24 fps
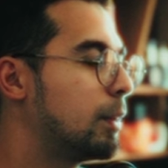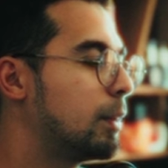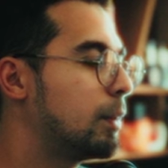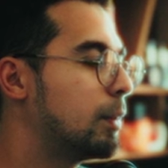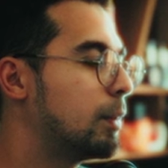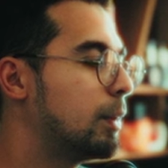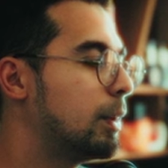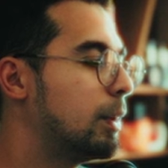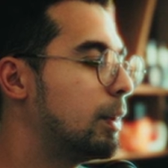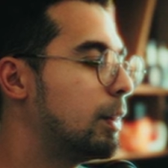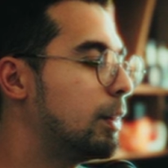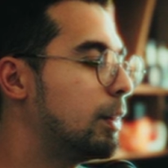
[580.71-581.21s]

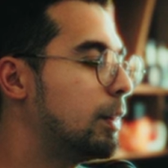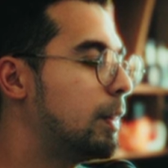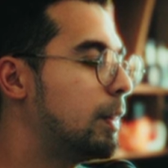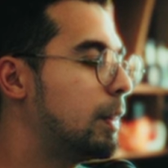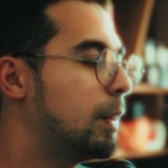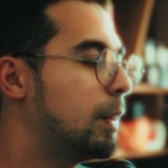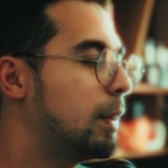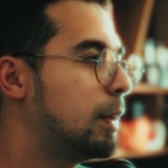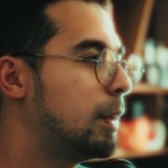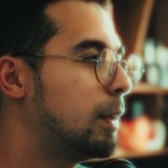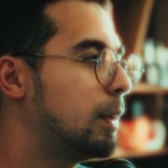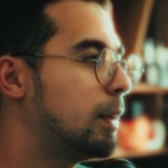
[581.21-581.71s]
right
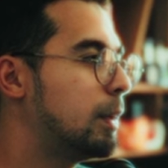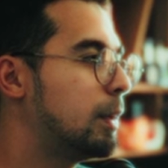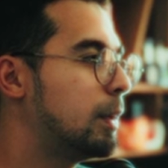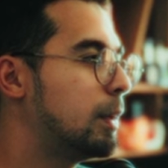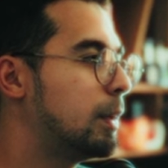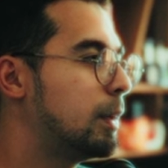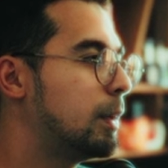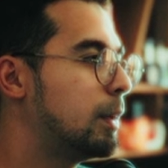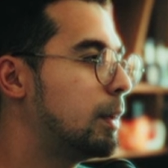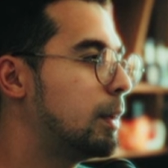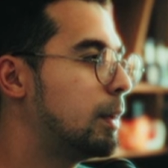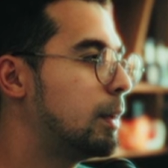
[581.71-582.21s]
there.
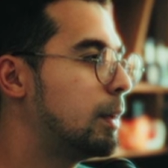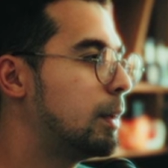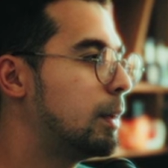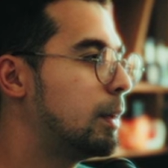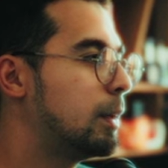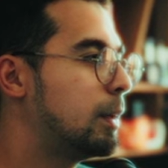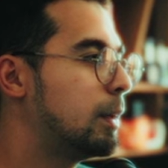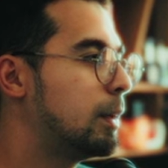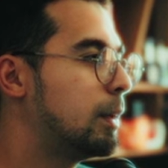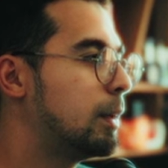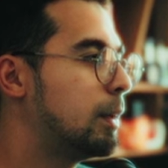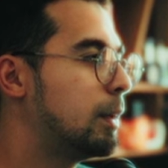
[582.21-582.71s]

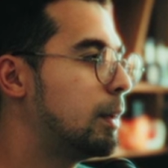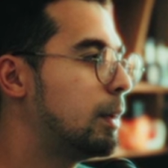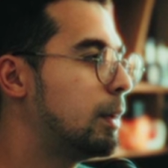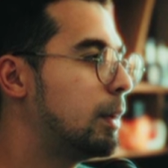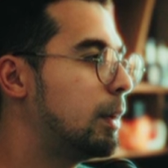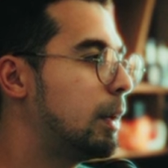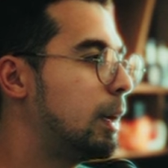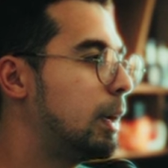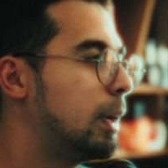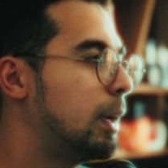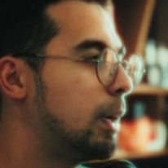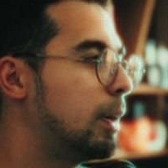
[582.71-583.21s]

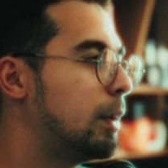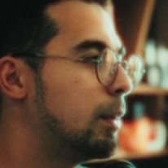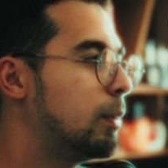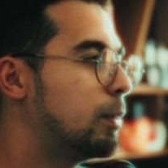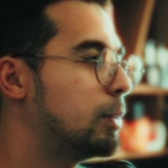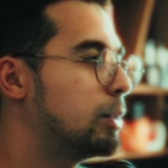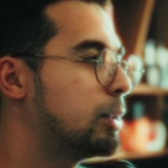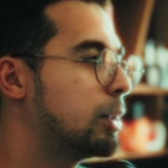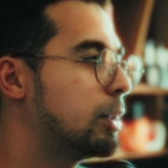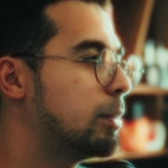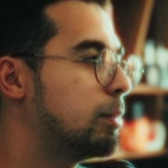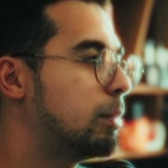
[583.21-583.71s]
And we're
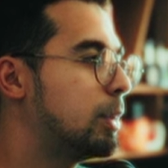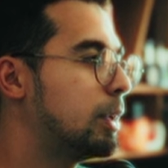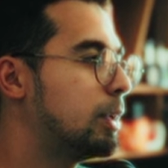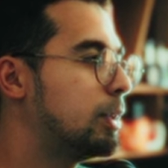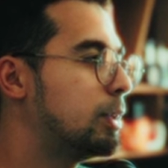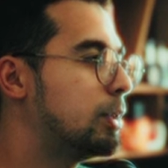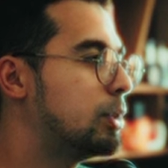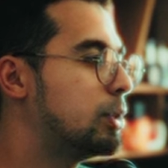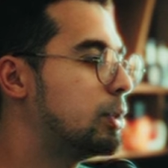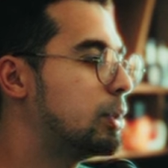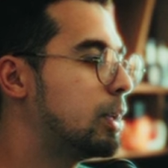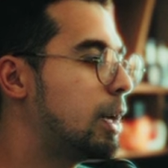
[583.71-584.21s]
just gonna bring
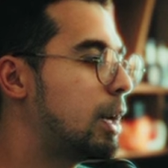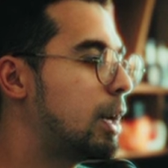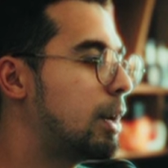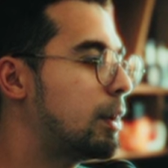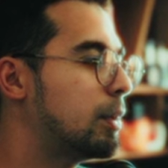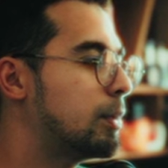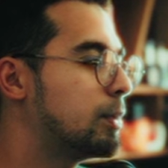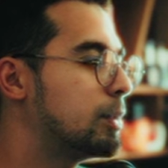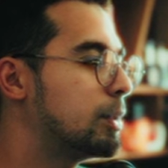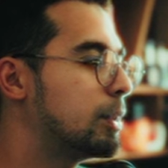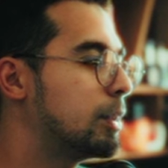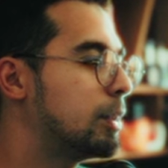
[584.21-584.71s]
the
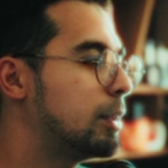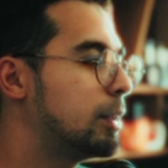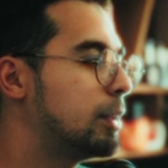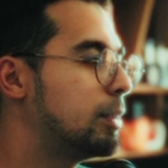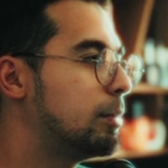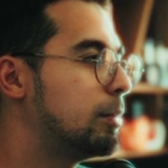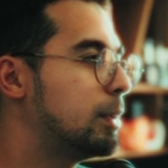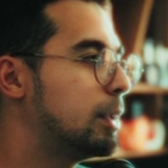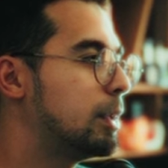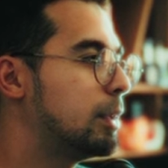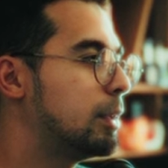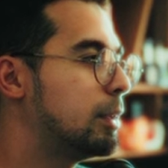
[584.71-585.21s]
shadows a little
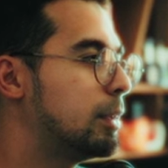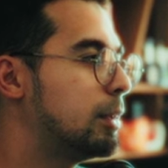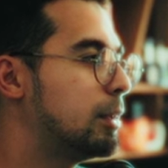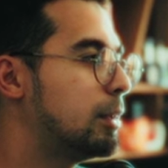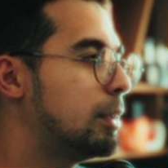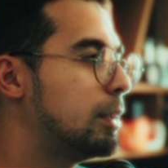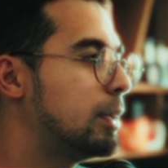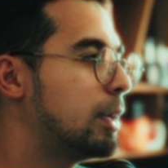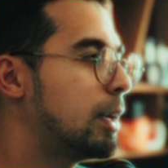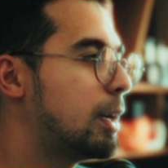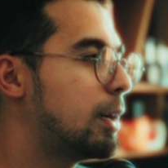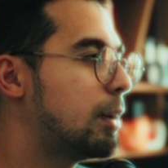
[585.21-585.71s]
bit
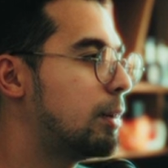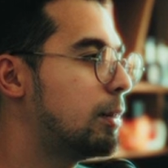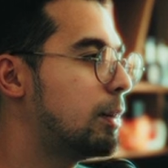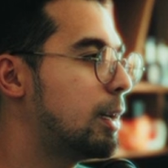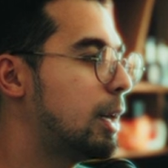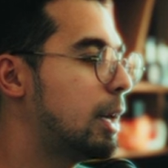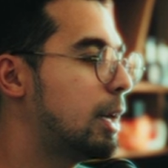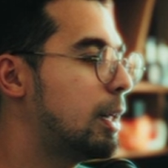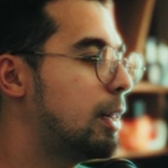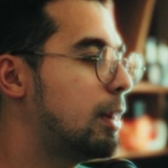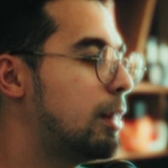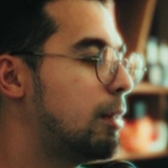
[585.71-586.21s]
down
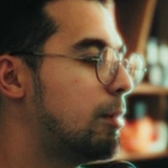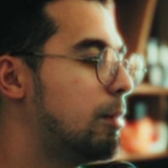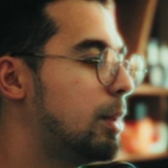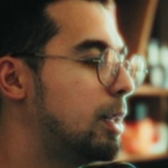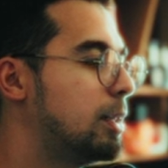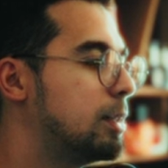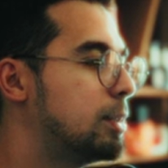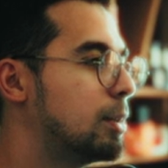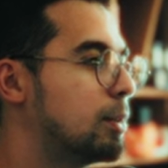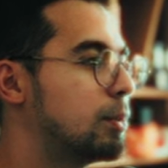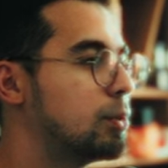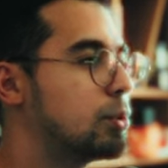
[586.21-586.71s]
and the
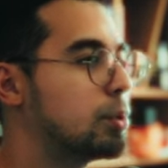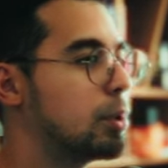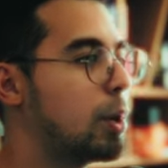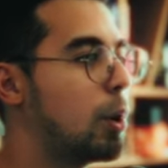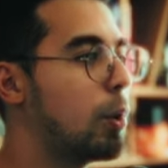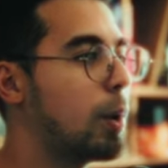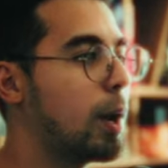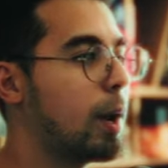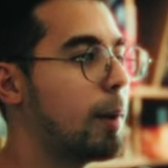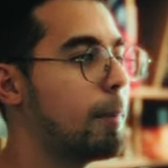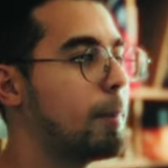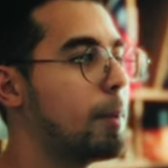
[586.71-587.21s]
midtones.
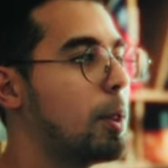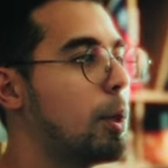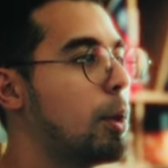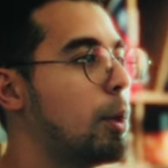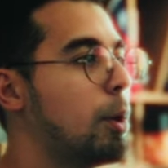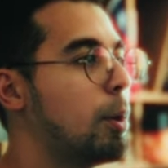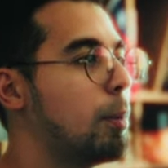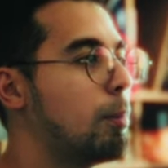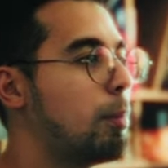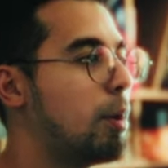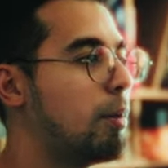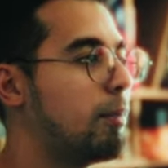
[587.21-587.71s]
Okay,
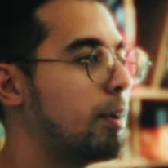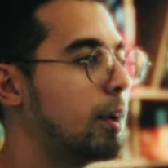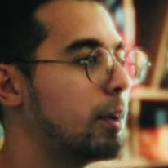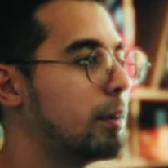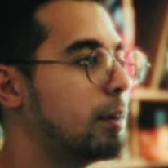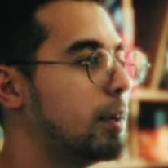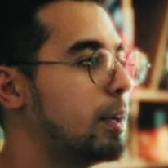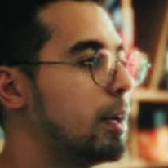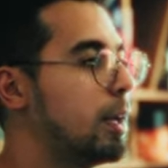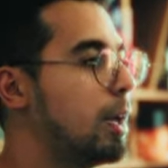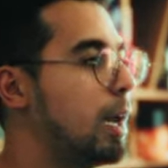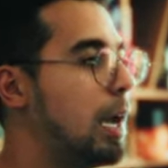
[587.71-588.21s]
perfect.
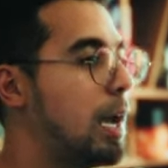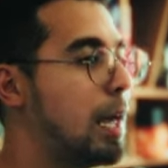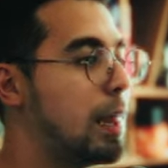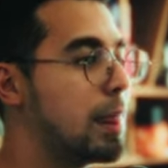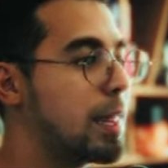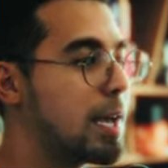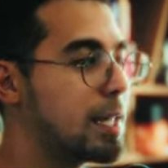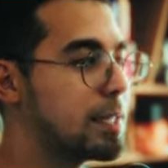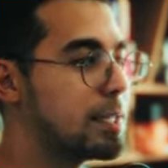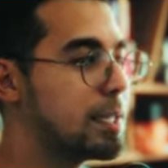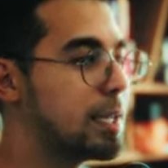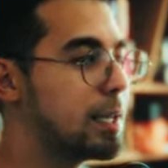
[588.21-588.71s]
And
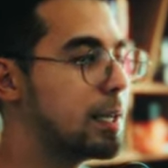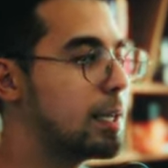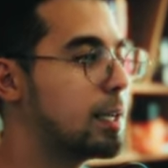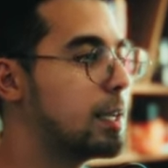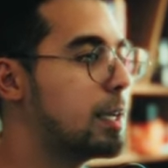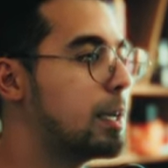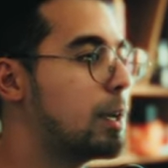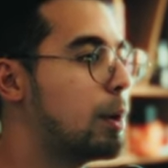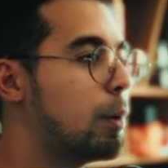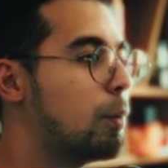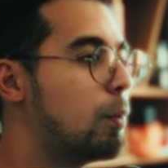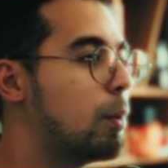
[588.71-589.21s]
that's it.
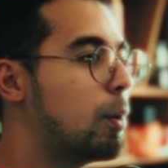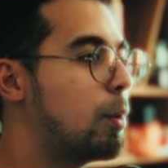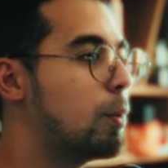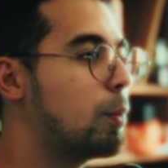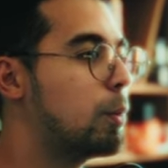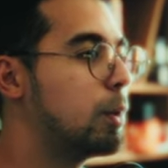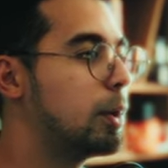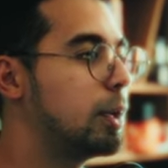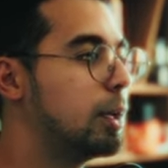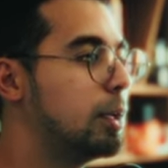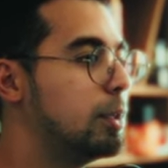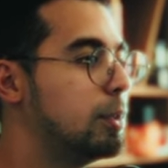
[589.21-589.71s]
What
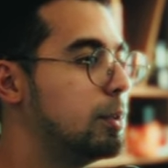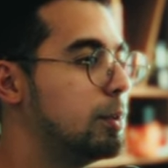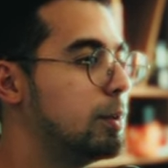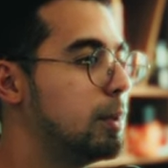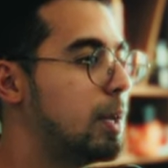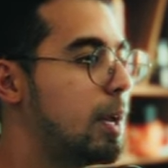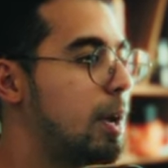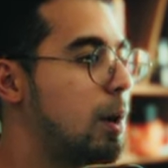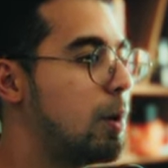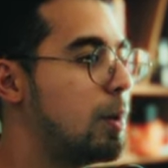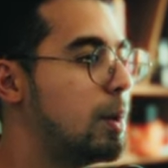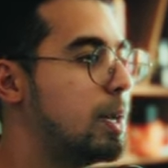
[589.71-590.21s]
we're gonna do
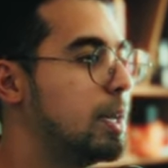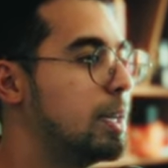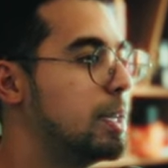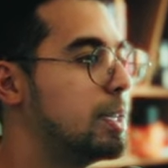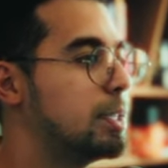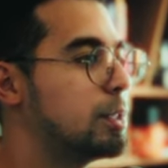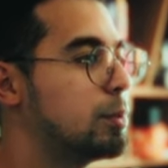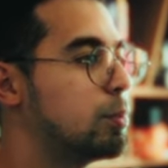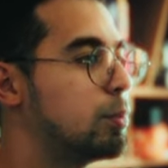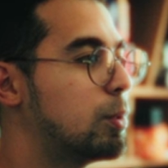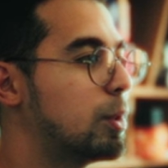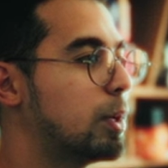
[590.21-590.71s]
now
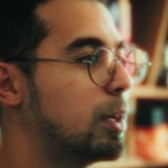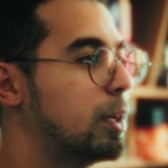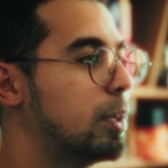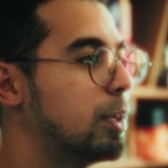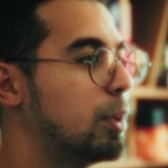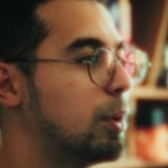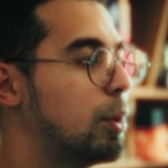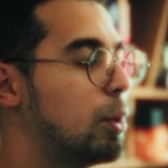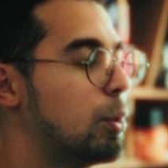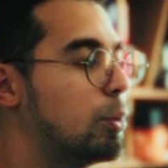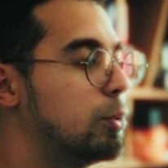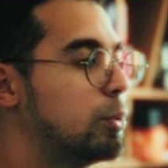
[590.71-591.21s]
is we're gonna
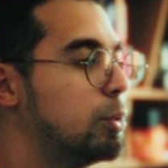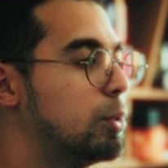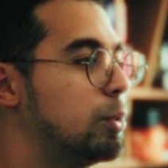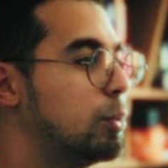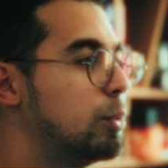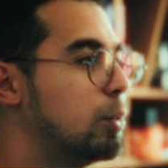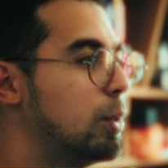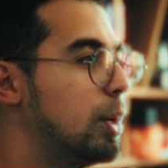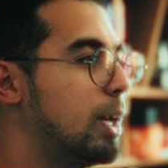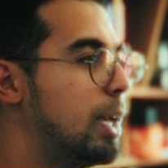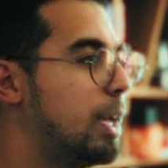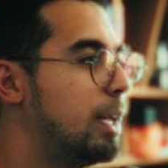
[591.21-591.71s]
go
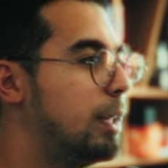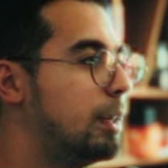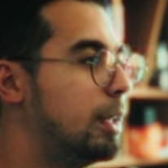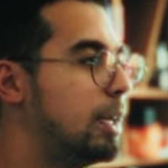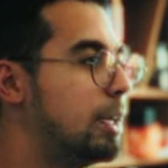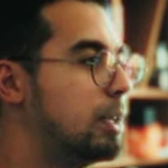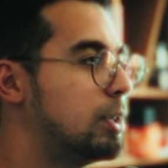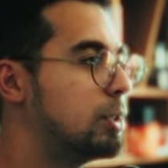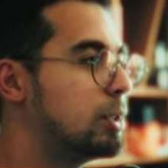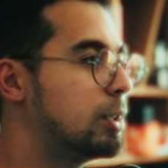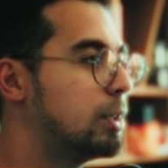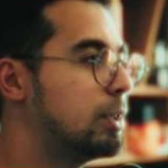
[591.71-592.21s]
to
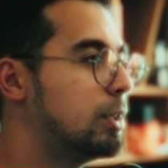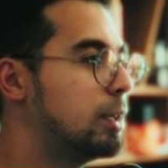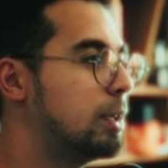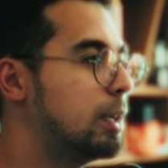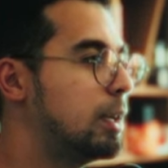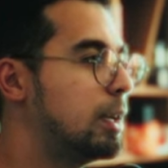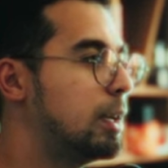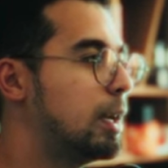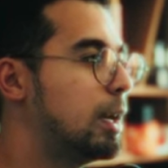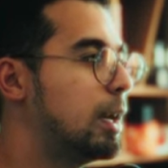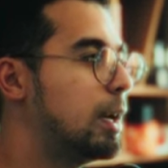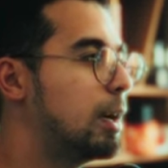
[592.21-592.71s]
halation
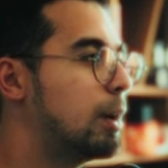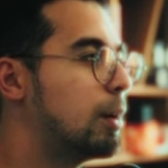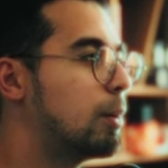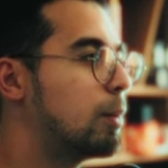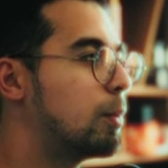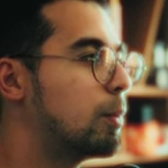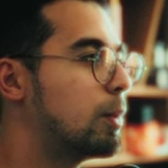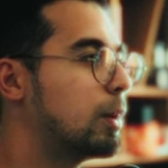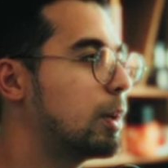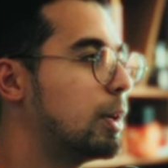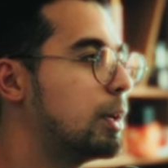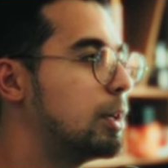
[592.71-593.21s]
and
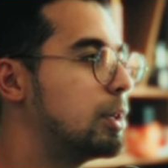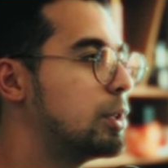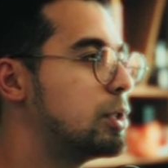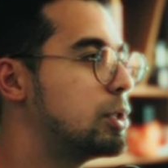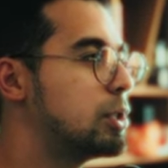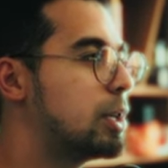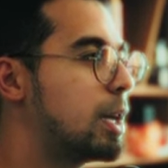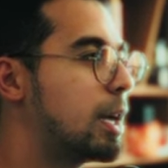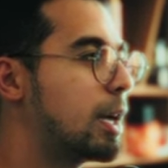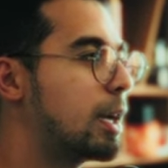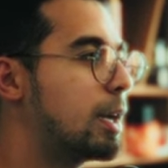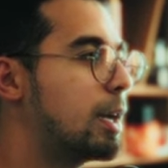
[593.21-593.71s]
we're gonna
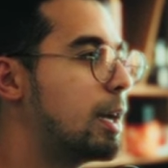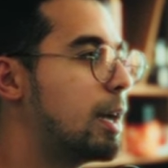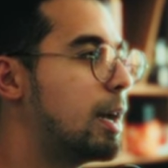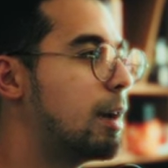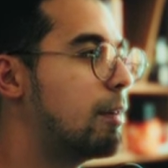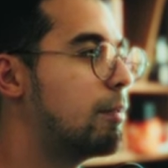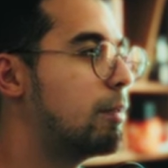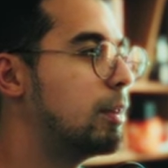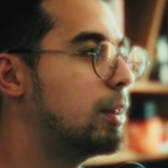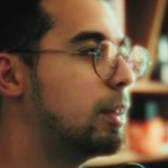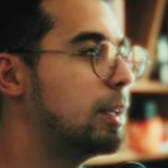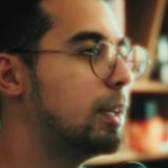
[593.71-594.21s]
check
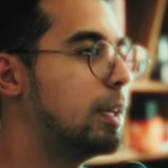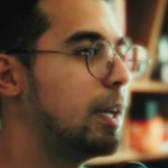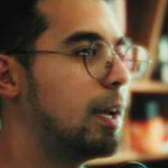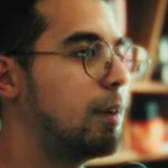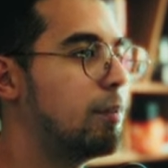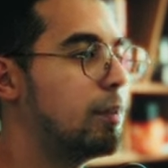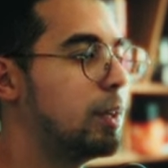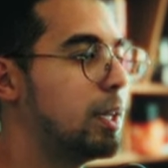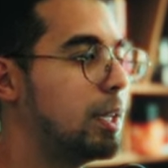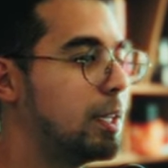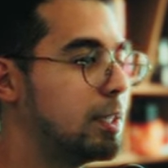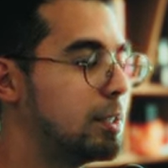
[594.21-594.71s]
everything.
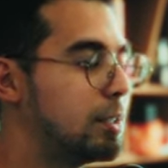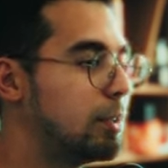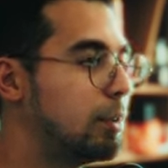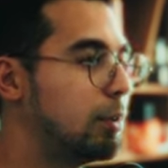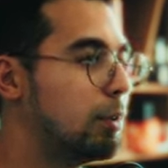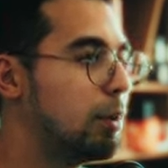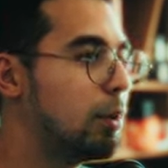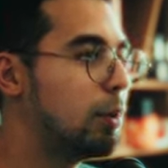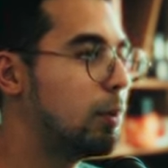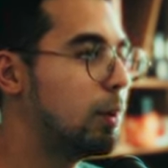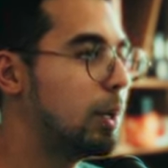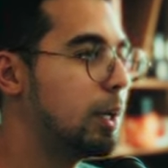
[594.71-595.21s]
Everything is
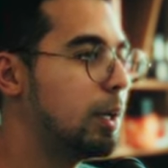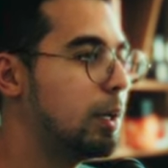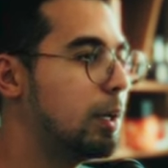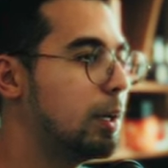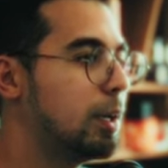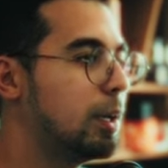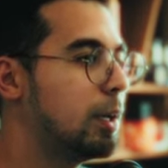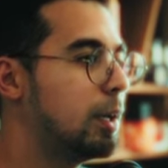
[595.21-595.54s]
glowing.